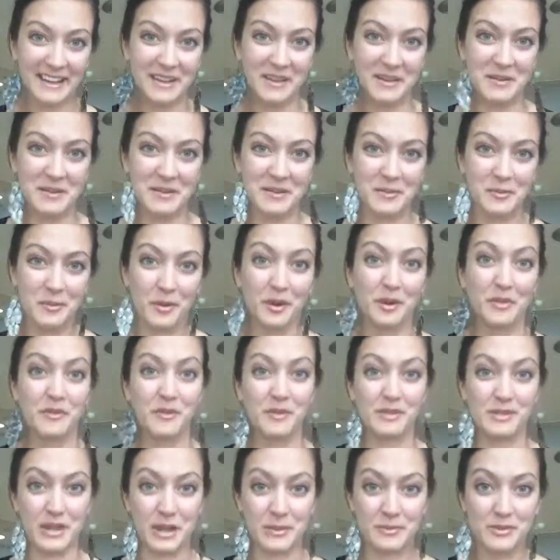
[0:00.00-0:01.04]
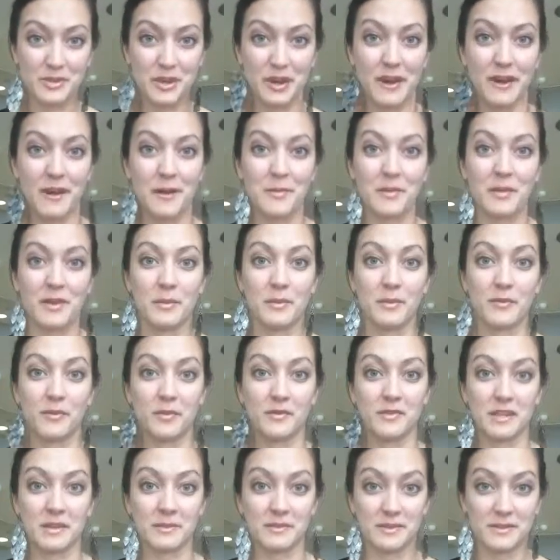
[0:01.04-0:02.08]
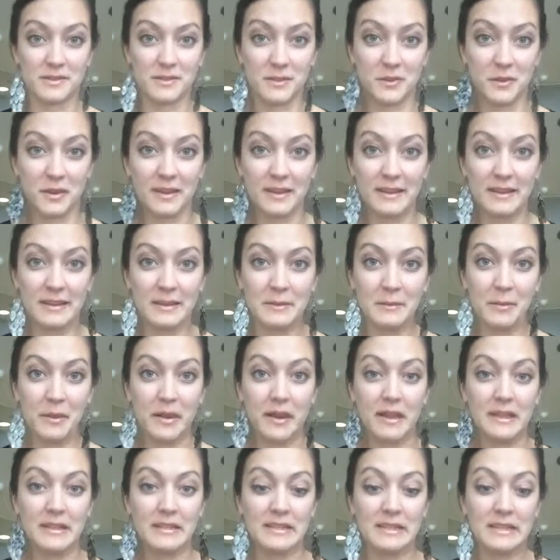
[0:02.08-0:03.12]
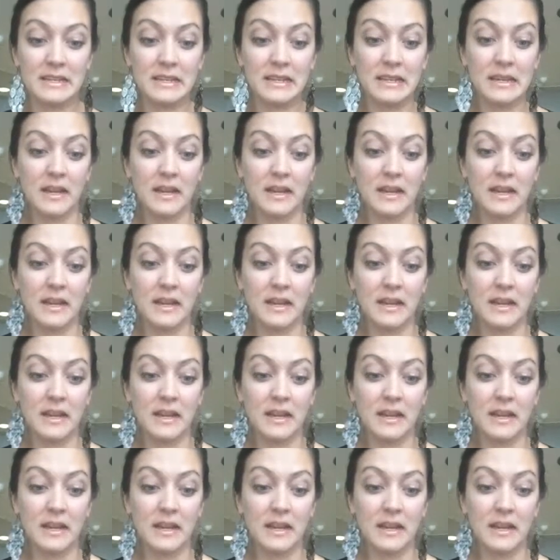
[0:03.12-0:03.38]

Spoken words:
I work a full-time job and I'm a full-time student, but